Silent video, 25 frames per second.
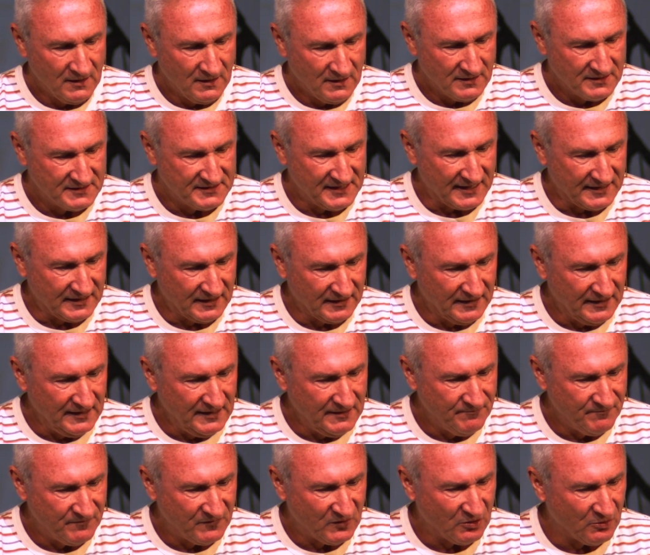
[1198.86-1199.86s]

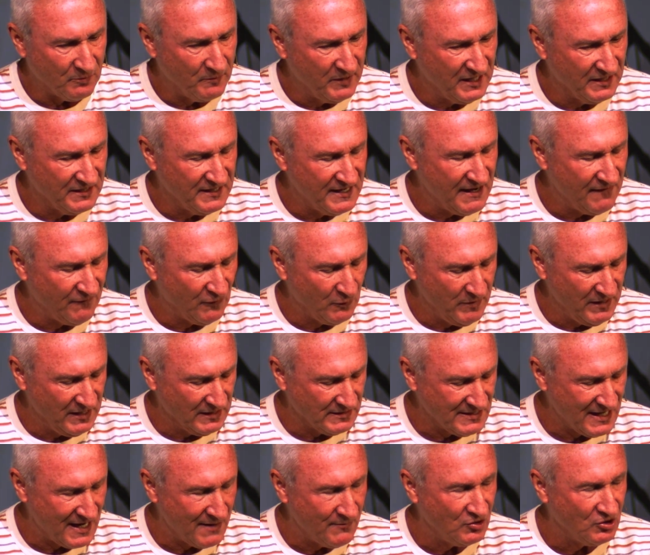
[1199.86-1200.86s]
Secondly, there will never be a
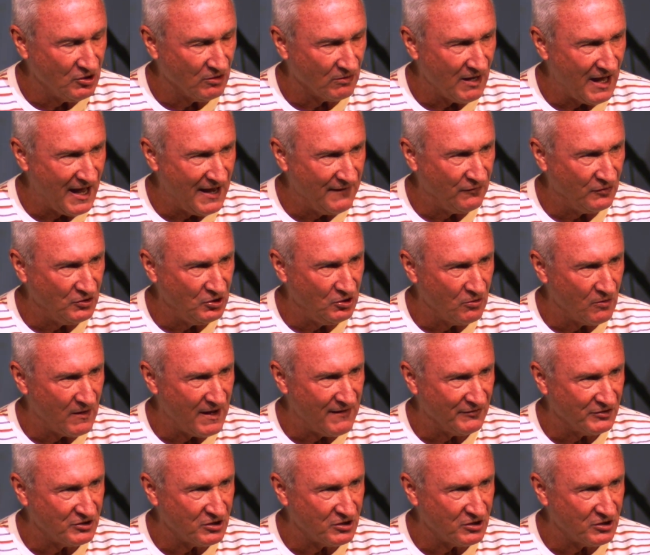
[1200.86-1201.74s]
time in your life when you don't have a